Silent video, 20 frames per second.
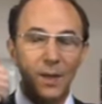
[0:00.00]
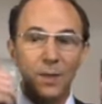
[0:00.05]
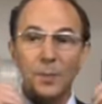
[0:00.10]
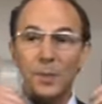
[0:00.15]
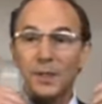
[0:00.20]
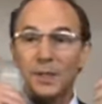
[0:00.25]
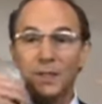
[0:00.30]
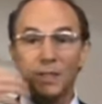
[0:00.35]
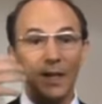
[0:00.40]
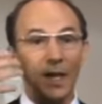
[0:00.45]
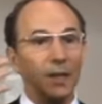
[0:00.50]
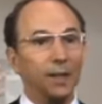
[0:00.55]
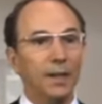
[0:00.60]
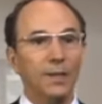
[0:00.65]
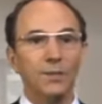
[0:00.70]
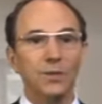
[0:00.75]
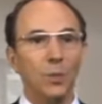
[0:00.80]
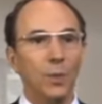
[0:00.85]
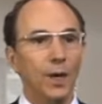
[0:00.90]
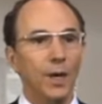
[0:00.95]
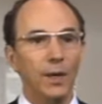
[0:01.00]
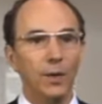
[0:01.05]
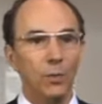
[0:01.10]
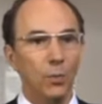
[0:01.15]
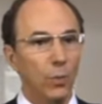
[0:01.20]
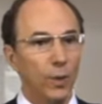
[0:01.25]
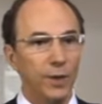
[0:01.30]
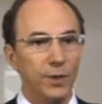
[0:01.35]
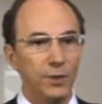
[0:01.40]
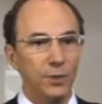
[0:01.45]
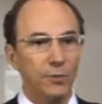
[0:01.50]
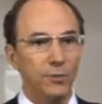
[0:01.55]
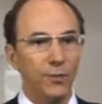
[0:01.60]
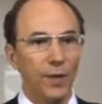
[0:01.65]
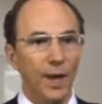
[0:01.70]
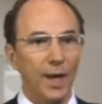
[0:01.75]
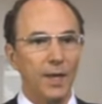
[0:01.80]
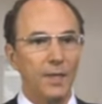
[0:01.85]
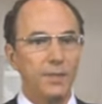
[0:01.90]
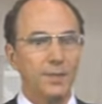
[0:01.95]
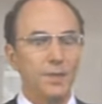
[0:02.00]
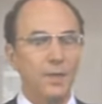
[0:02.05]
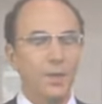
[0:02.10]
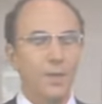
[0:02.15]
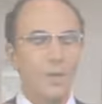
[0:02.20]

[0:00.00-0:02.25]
because that gives way too fast.